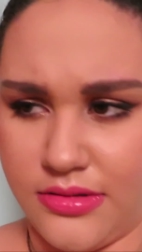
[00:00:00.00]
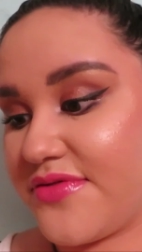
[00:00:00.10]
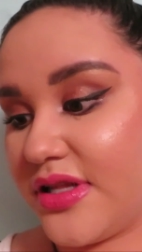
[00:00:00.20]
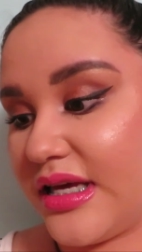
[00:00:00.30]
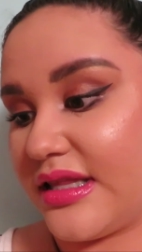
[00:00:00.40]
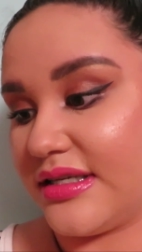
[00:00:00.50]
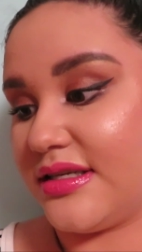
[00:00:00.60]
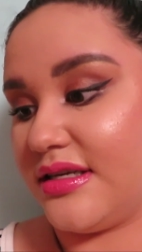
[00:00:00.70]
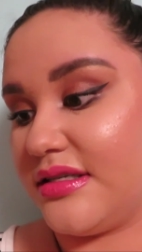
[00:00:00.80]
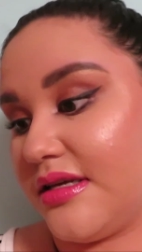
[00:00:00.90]
I feel like this
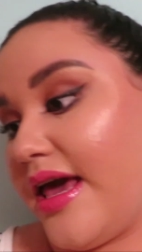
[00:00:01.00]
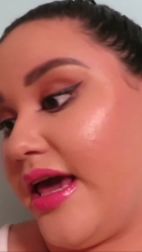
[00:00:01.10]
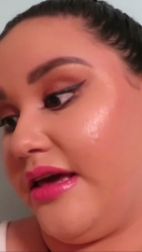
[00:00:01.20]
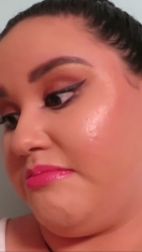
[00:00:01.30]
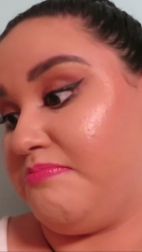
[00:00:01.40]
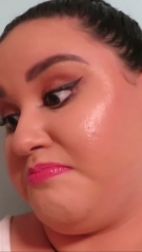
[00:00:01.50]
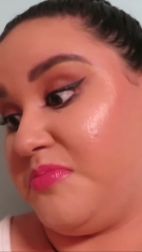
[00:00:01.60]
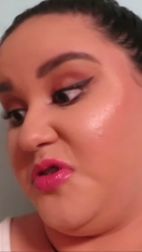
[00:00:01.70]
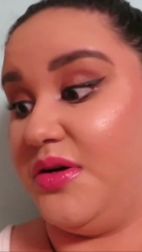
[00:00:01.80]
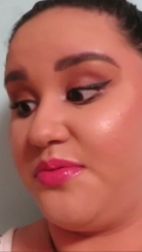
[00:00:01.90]
is a
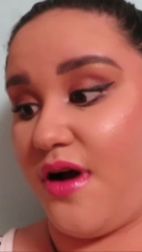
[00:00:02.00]
good